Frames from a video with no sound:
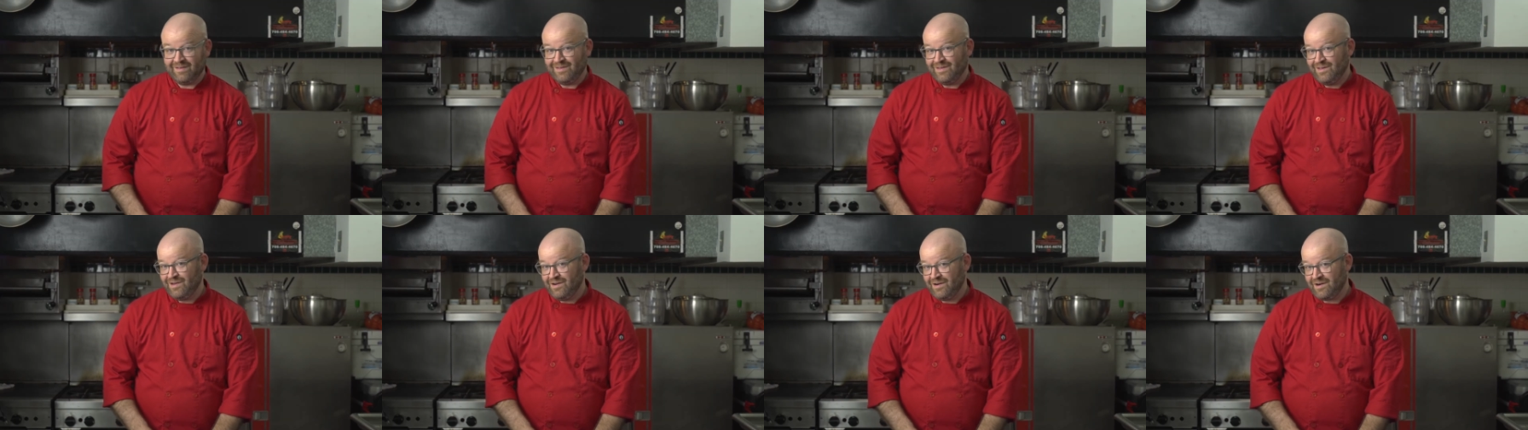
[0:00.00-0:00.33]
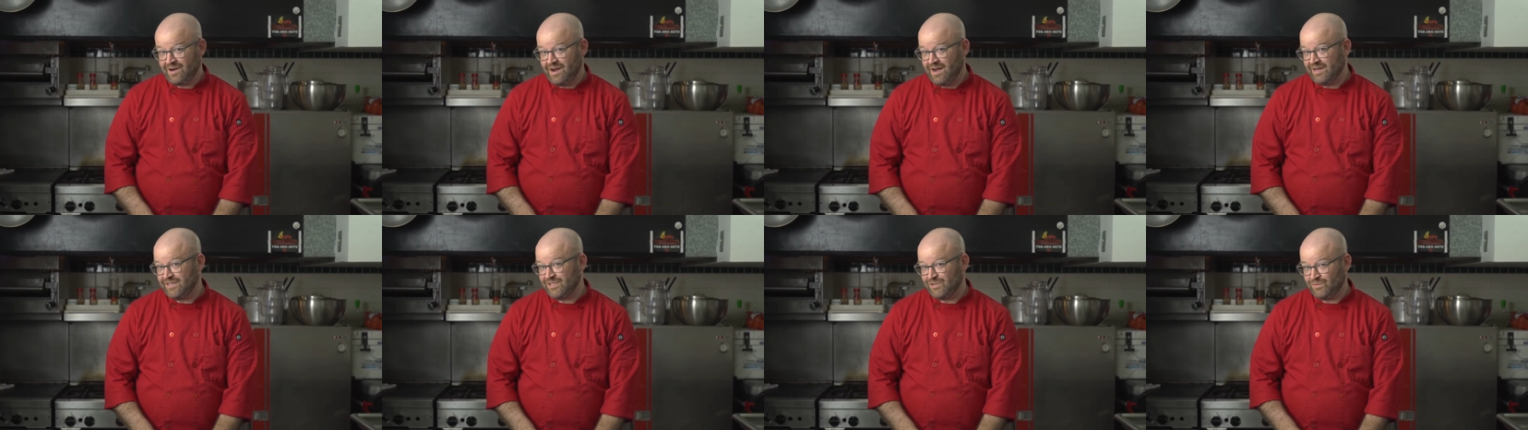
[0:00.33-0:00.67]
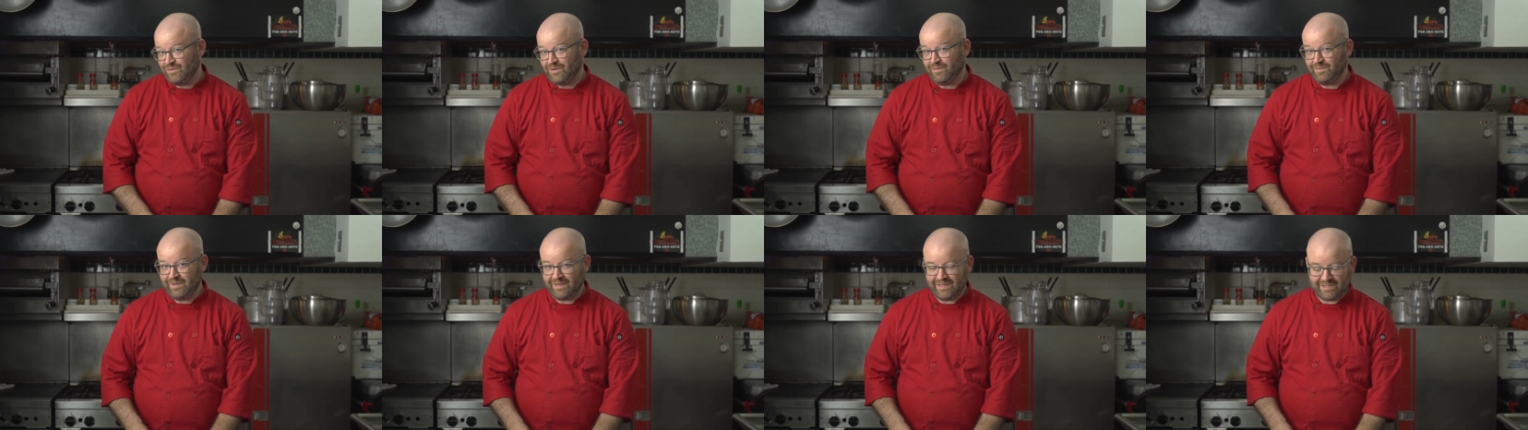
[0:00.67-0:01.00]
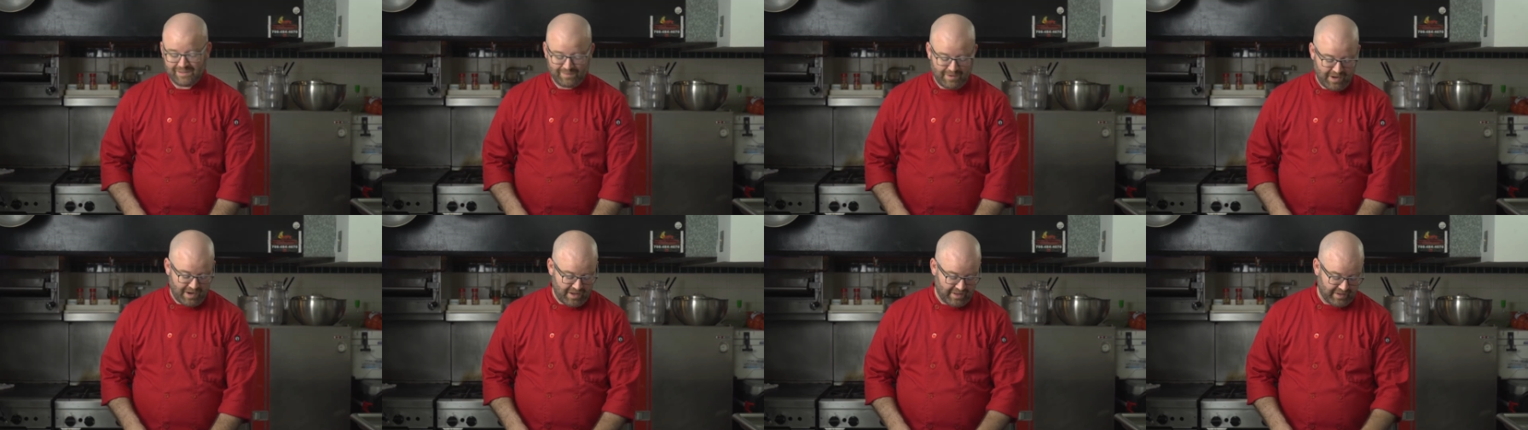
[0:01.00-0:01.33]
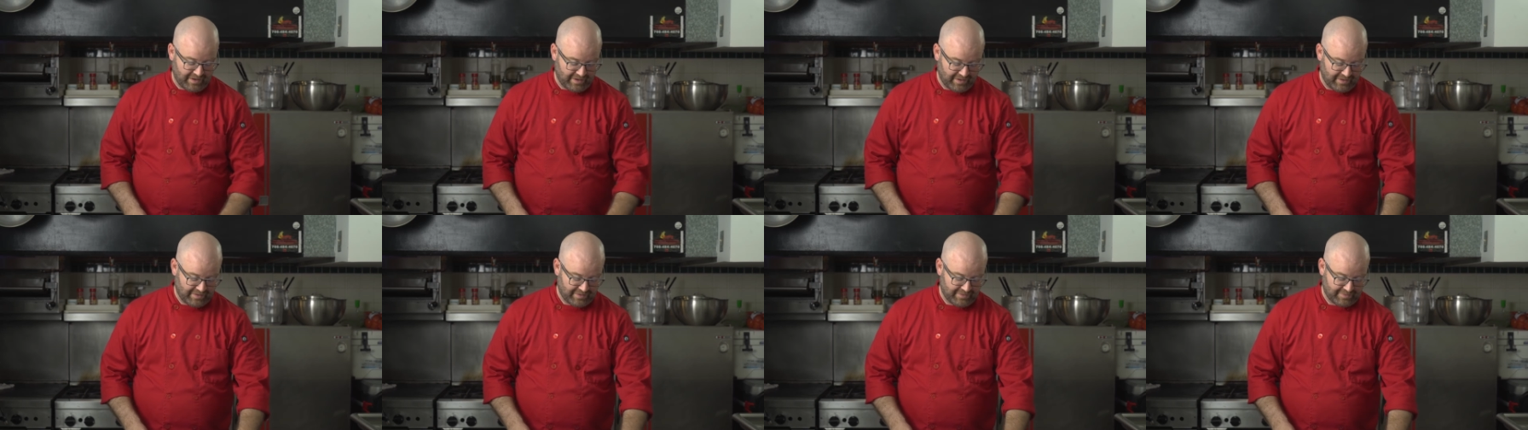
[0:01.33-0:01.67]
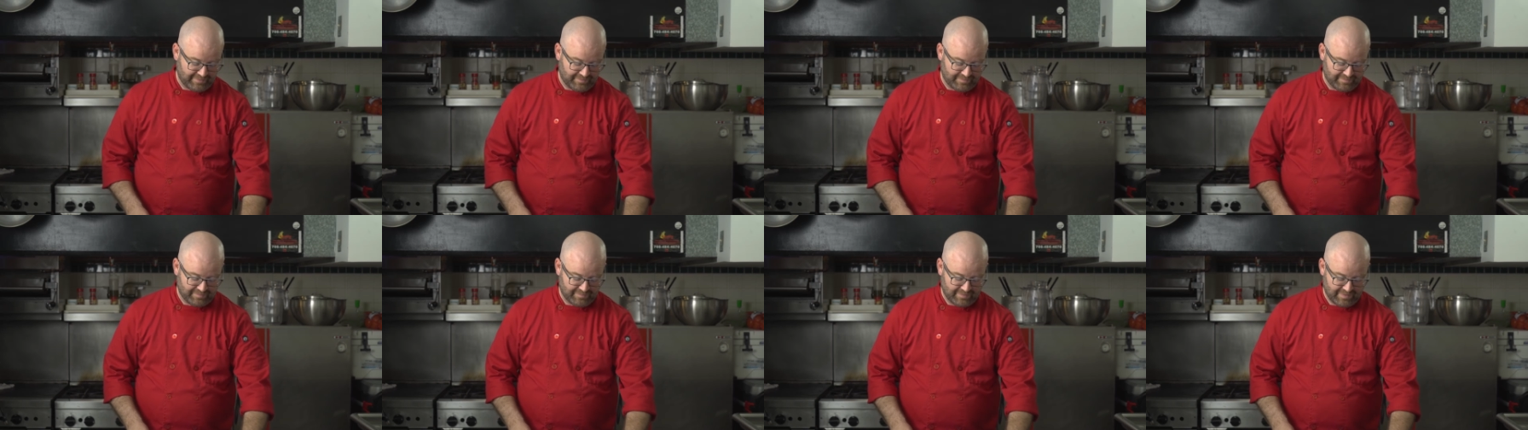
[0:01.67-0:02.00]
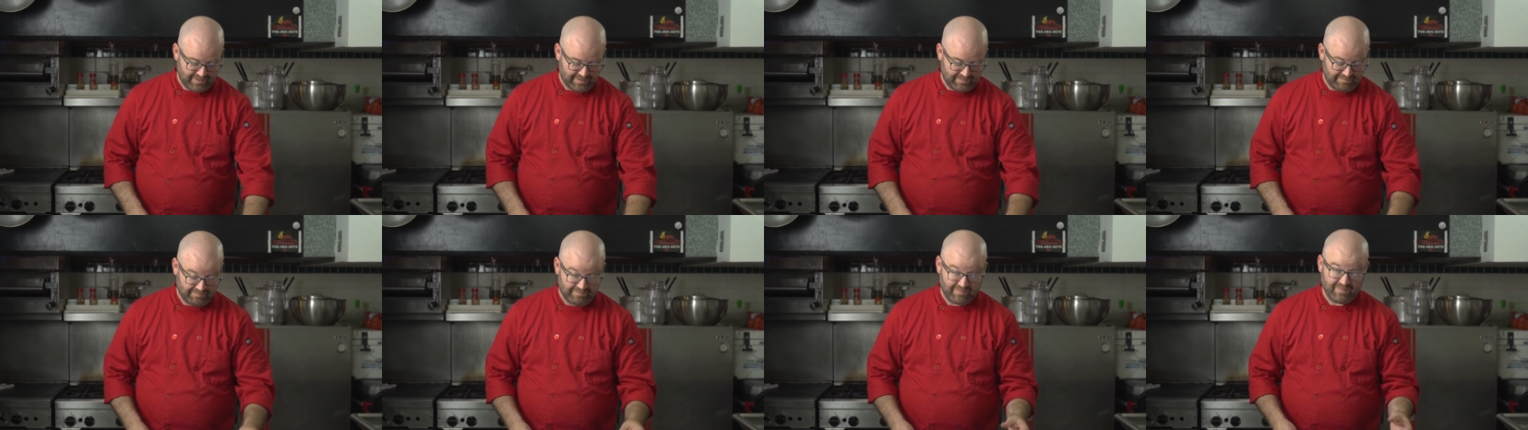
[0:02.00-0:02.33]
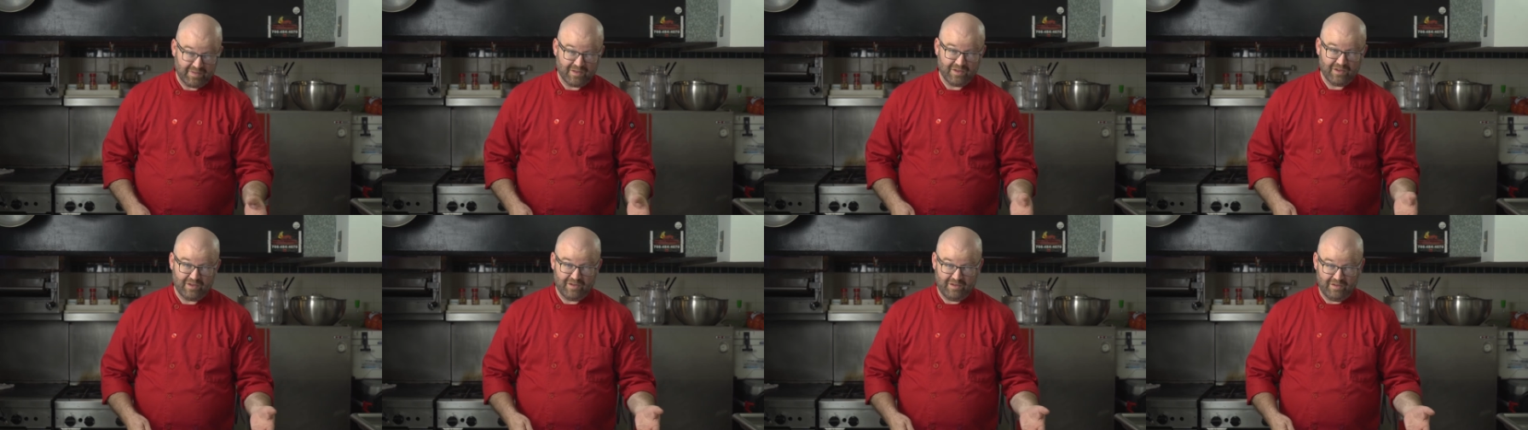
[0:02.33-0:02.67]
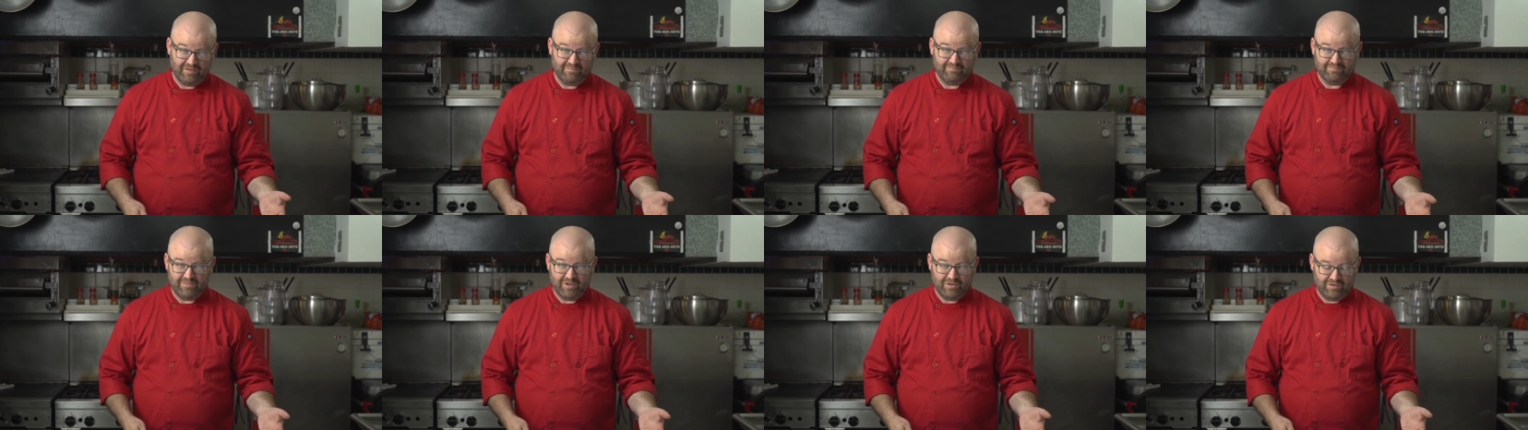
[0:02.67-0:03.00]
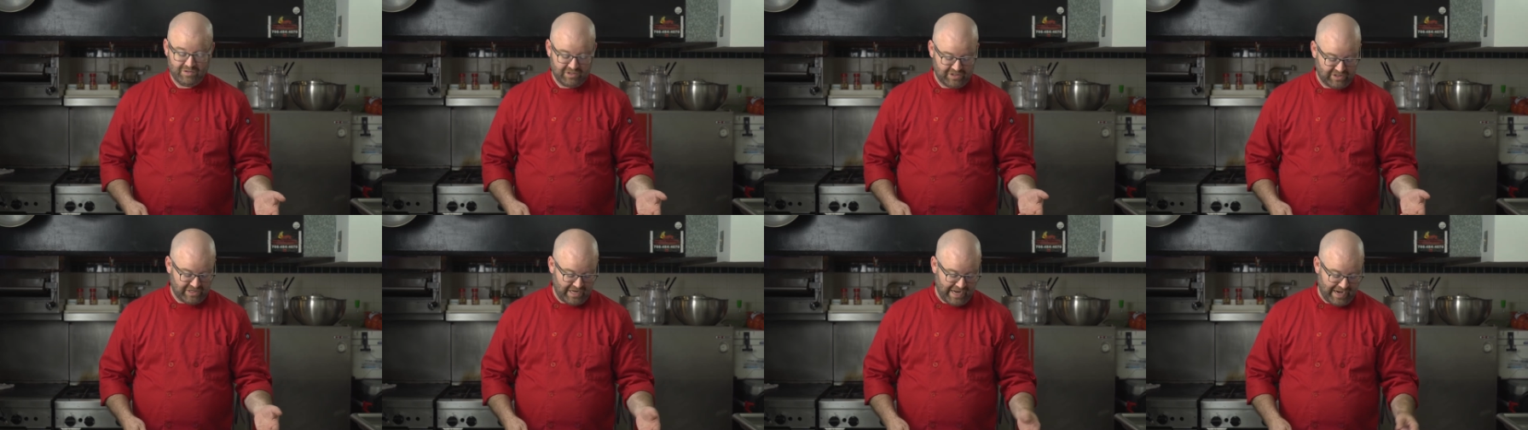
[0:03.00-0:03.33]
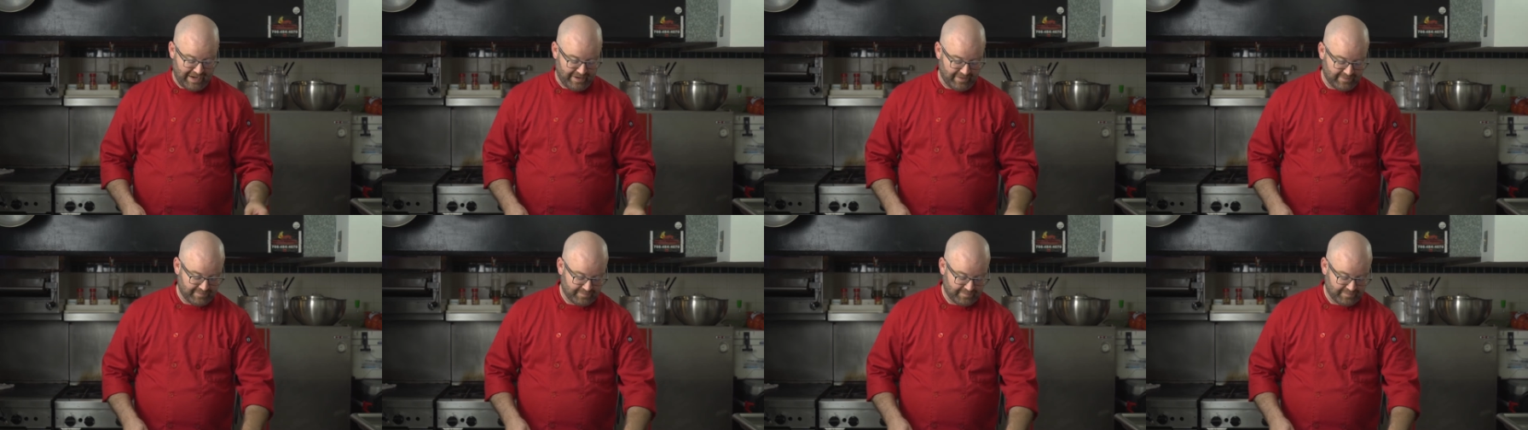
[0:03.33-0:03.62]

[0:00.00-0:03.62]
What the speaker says: your cuts will be smaller. You decide.